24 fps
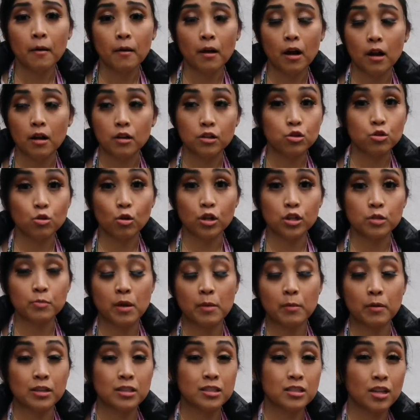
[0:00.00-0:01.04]
uh, George,
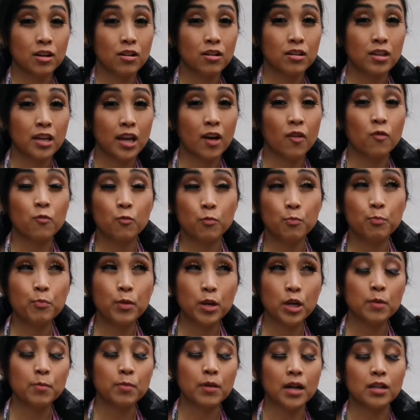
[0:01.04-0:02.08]
my Monstera, they have
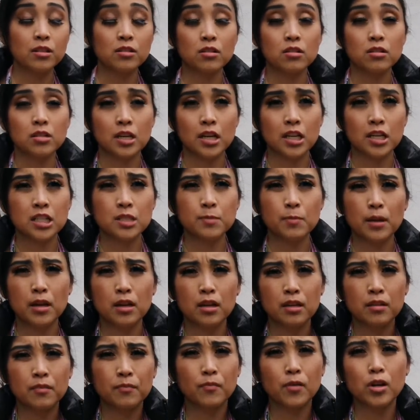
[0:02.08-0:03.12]
bigger planters and I
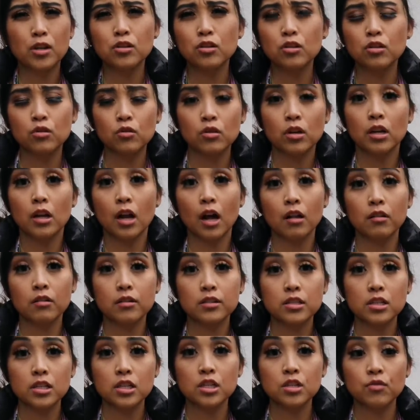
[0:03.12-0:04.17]
spent under
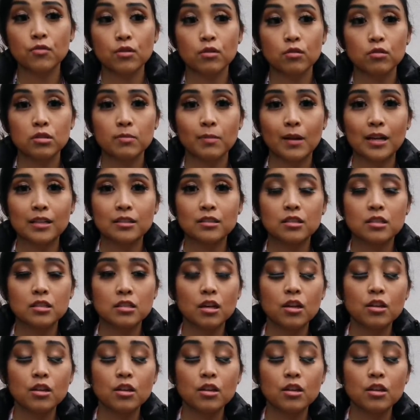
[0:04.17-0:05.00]
$30 each for those planters.